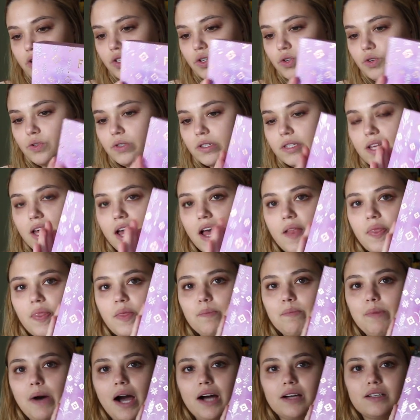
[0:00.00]
2 set. The
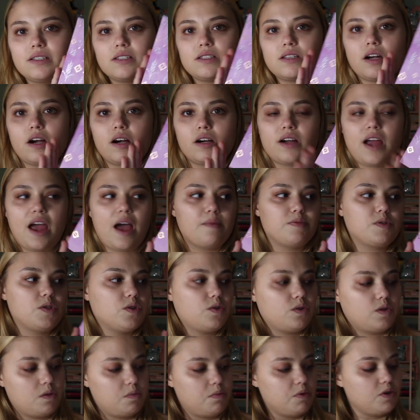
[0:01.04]
boxes are
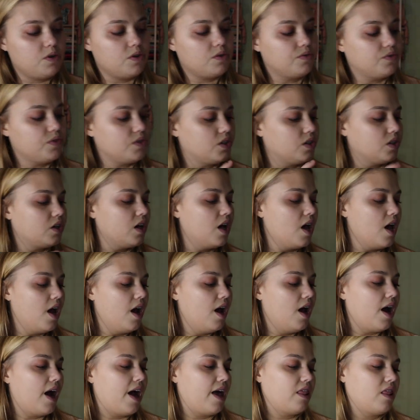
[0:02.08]
absolutely beautiful.
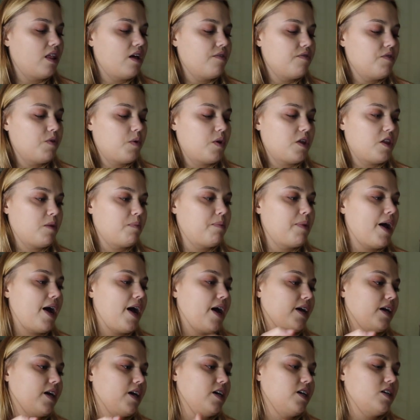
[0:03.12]
I love the way they're
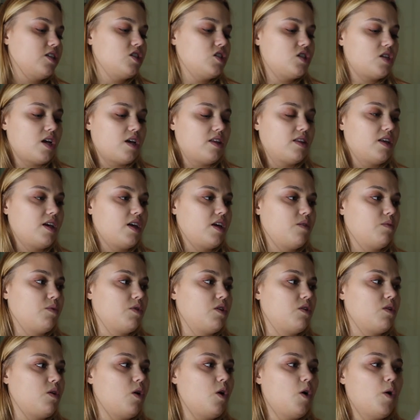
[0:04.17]
packaged. And then when
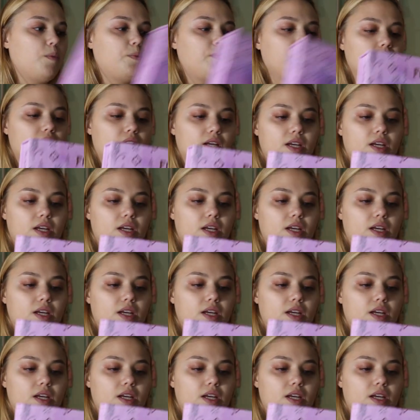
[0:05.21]
you open